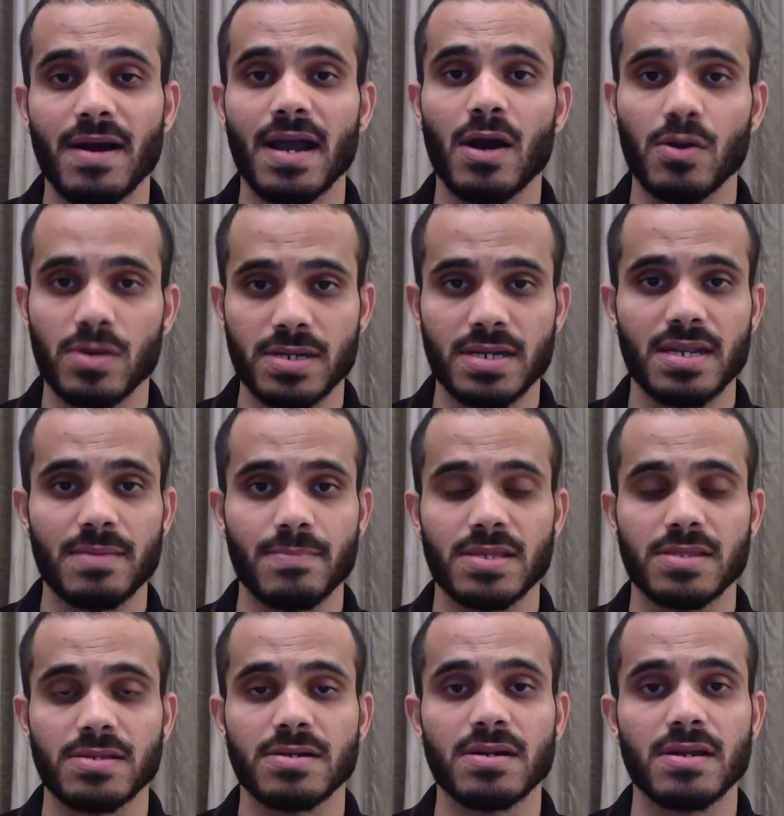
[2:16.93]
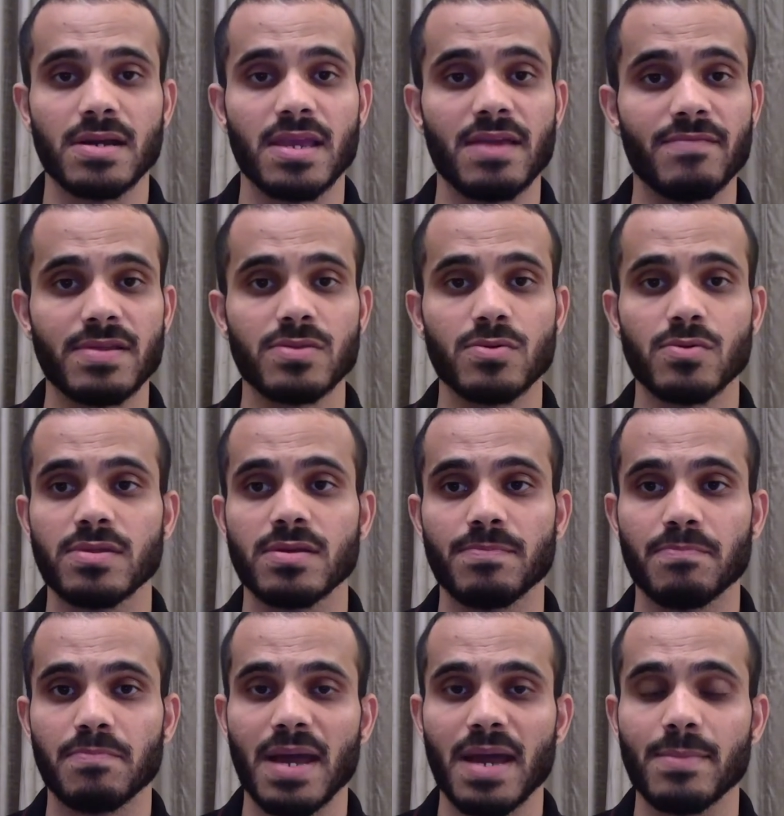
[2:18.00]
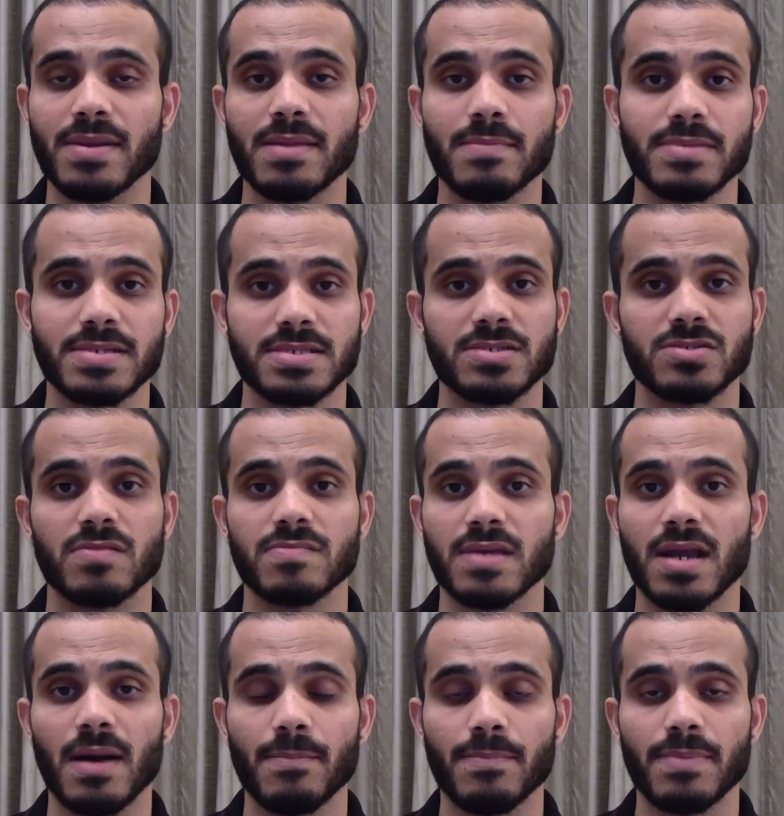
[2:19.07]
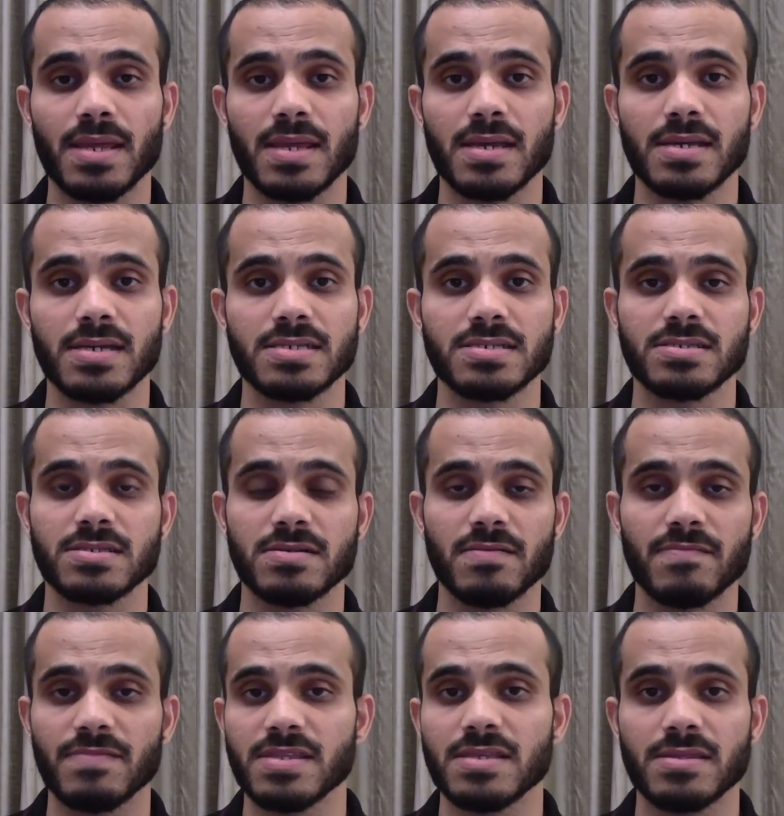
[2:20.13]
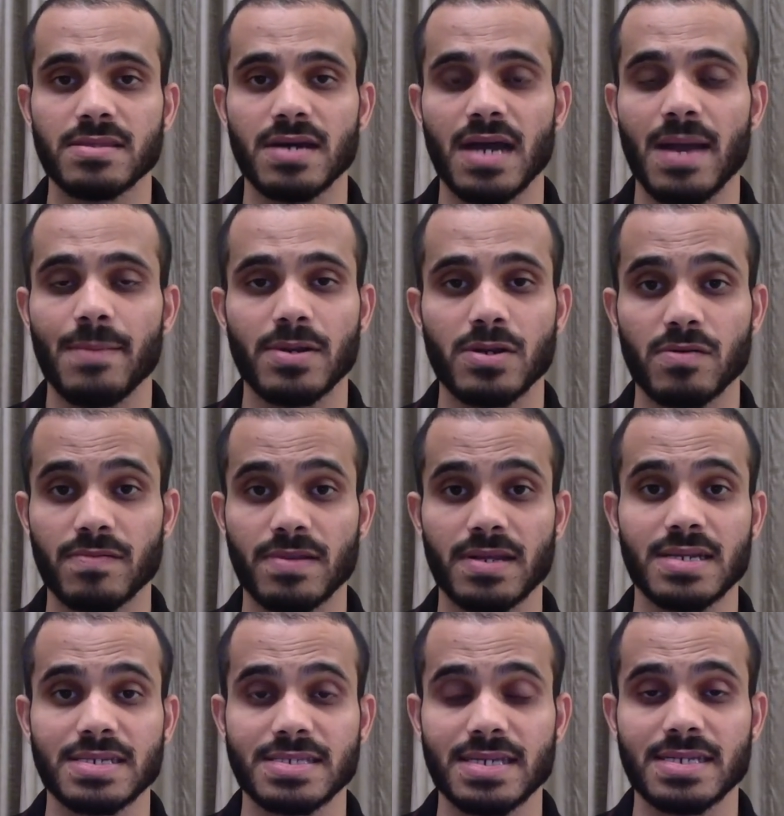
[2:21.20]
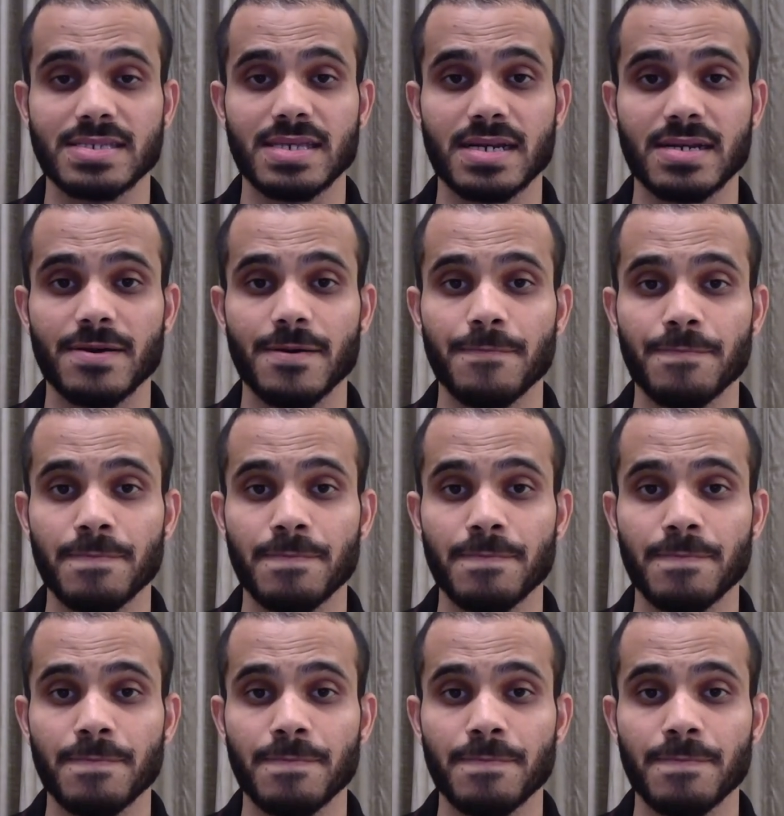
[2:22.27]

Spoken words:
alternate method, even though the primary business of the company is within the ambit of real estate sector.